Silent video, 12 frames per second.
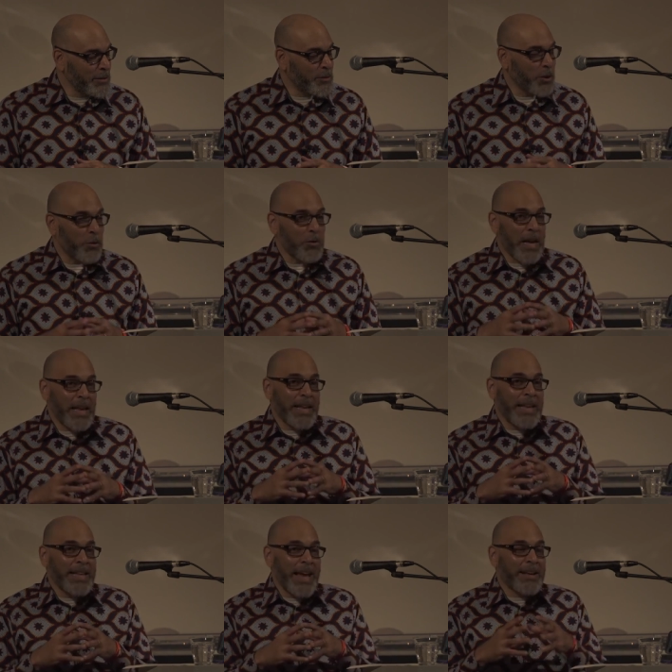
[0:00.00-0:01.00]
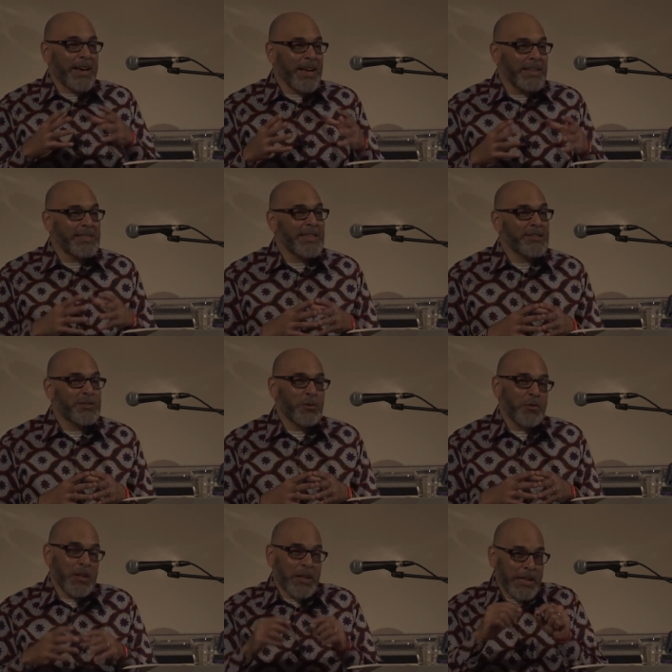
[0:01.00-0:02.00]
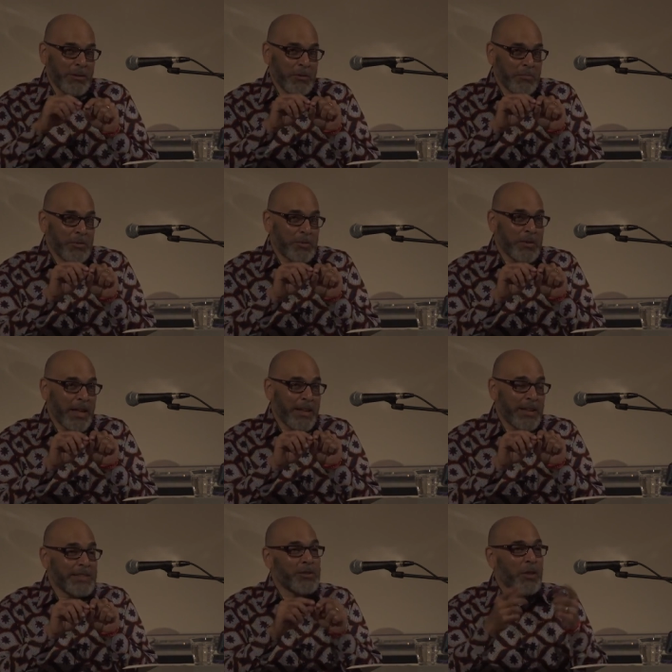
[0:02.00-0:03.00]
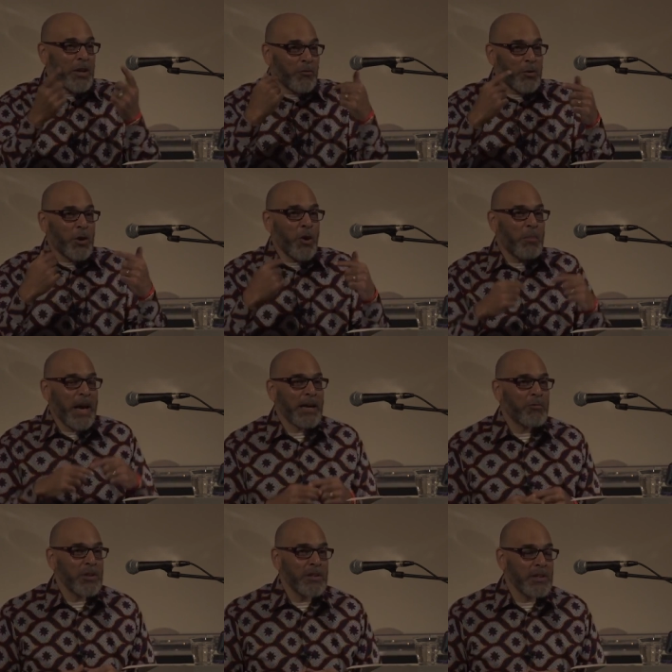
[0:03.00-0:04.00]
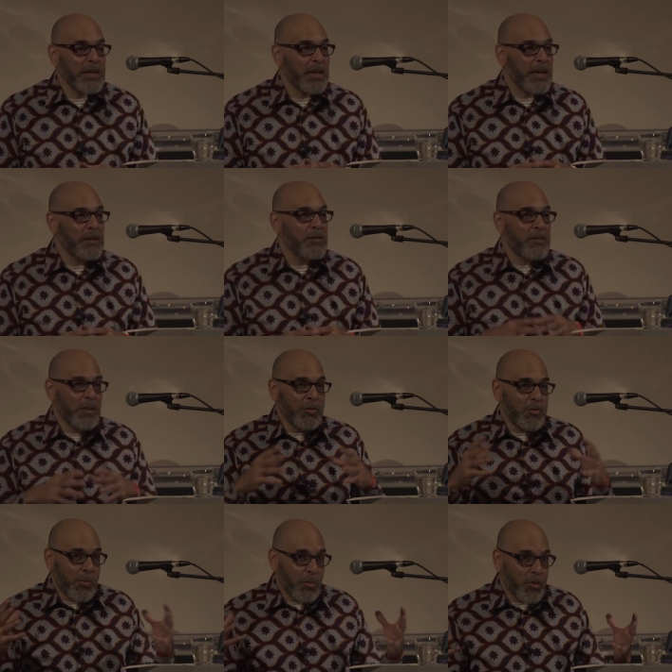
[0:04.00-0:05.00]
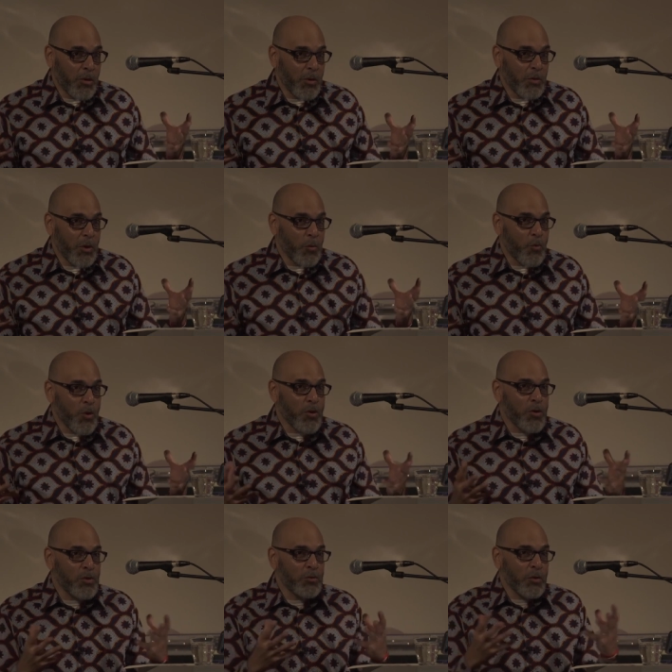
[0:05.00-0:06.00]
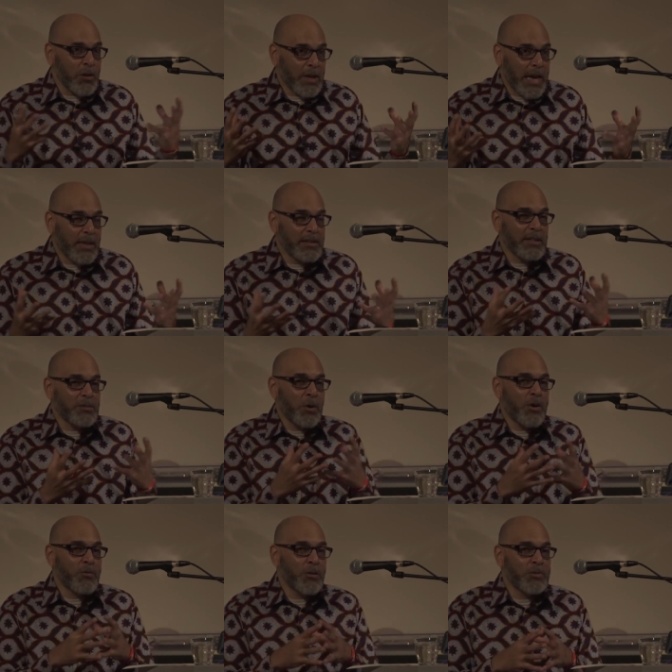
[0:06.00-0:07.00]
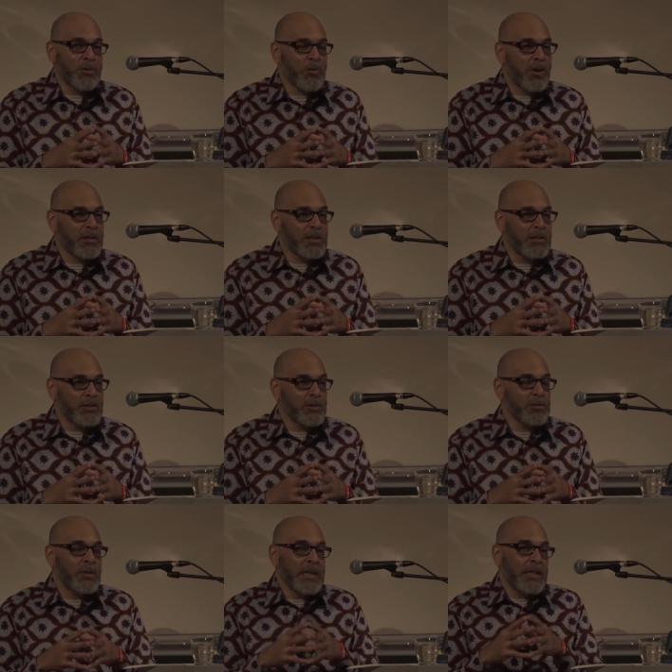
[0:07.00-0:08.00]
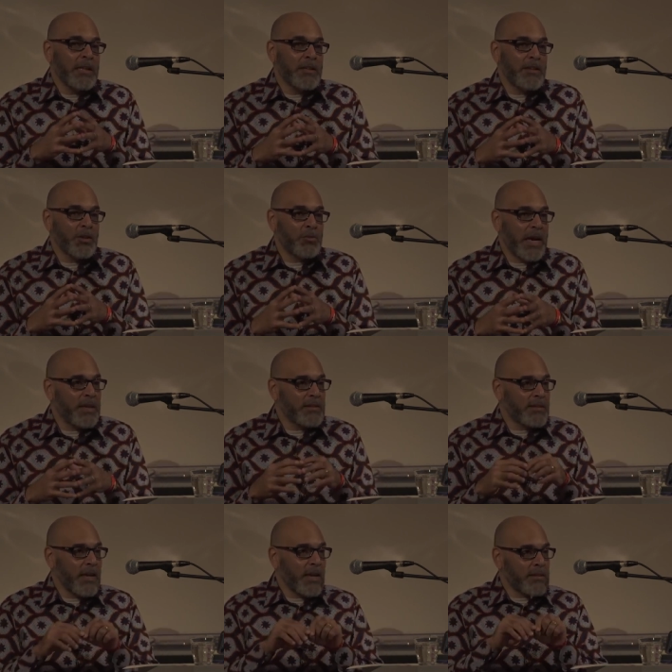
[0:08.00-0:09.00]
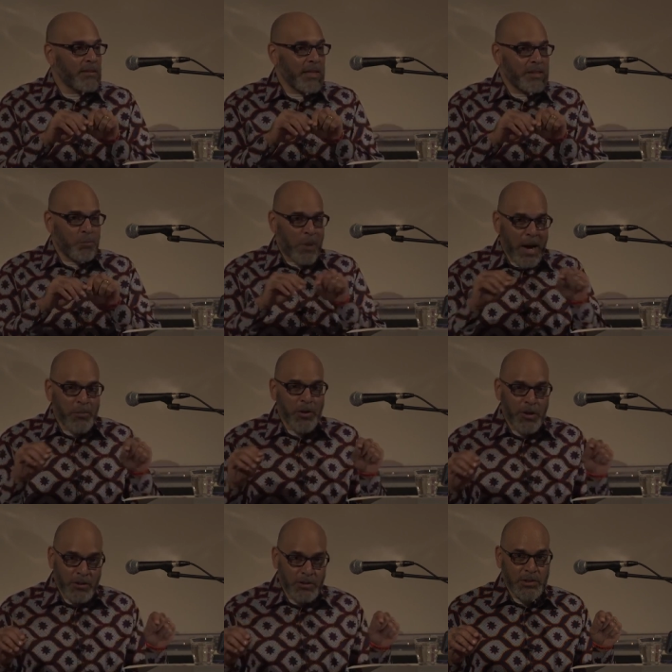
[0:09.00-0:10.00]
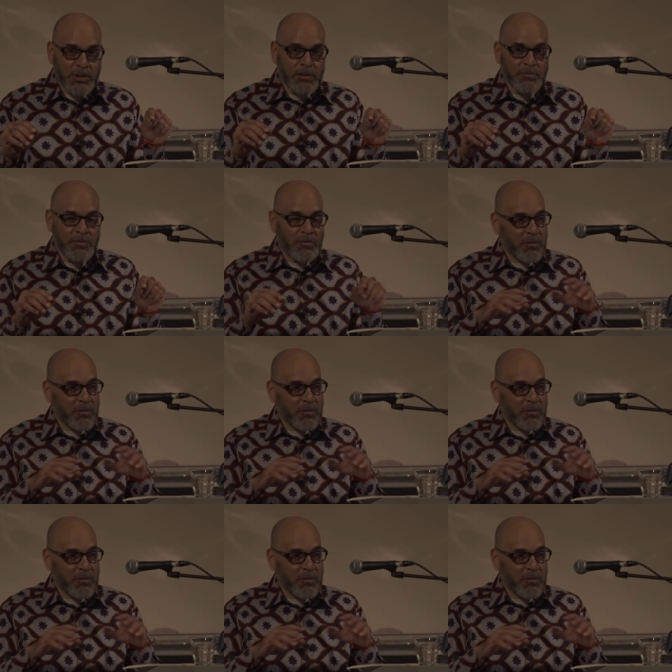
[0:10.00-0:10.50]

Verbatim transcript: so in that context, so it, it, so then if we go back and we look again, the, the world or the context Paul Robeson walked into, the United States, its pop culture,